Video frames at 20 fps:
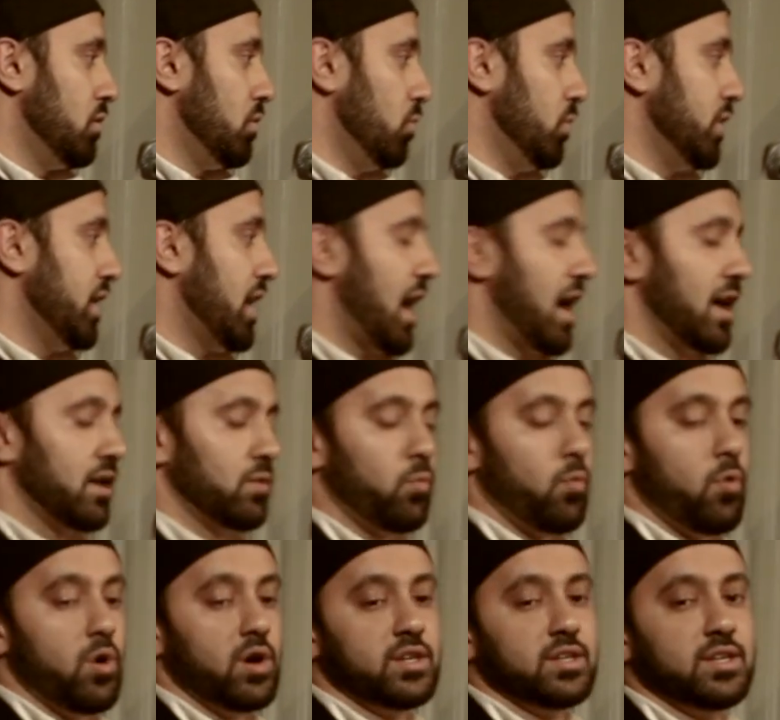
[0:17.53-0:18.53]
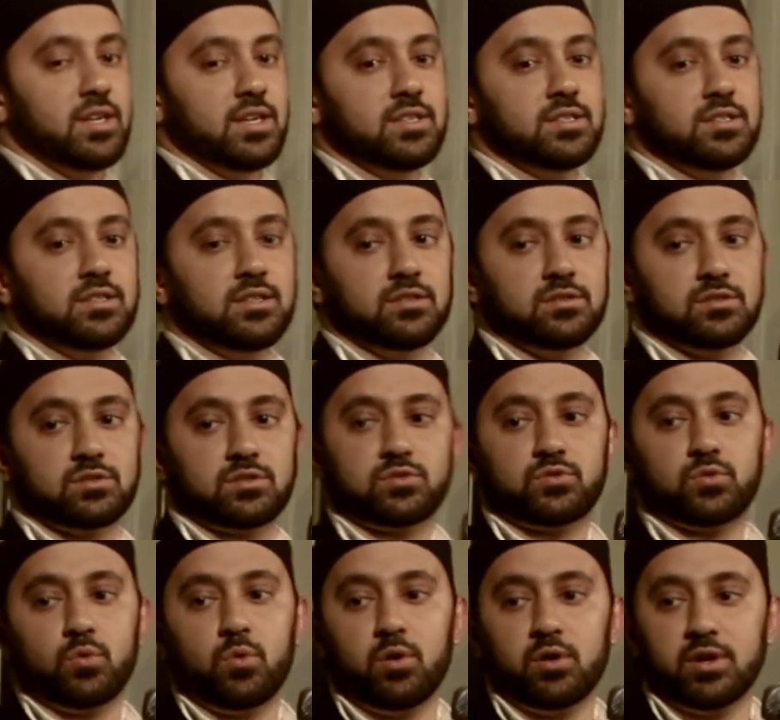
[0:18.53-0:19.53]
We had one Indian
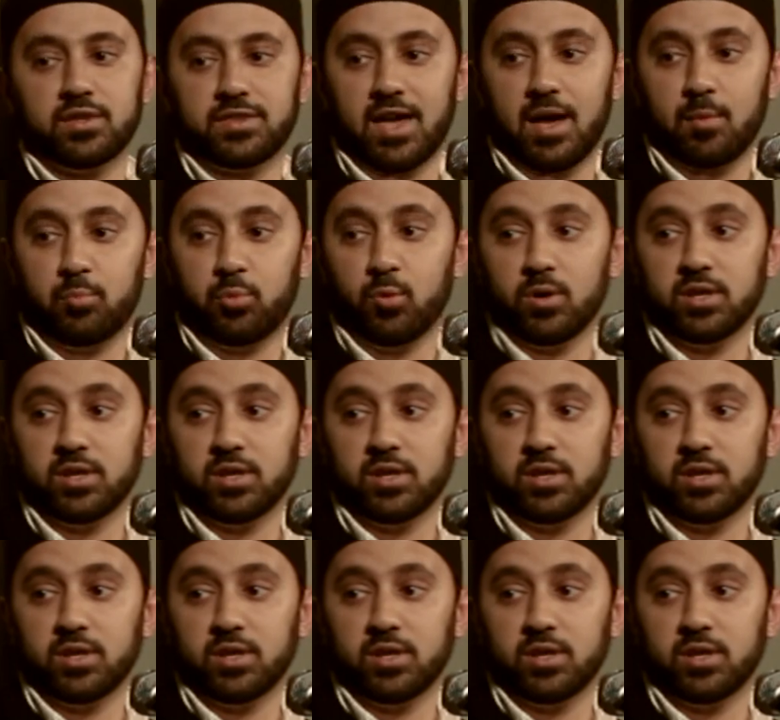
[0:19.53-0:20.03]
store at that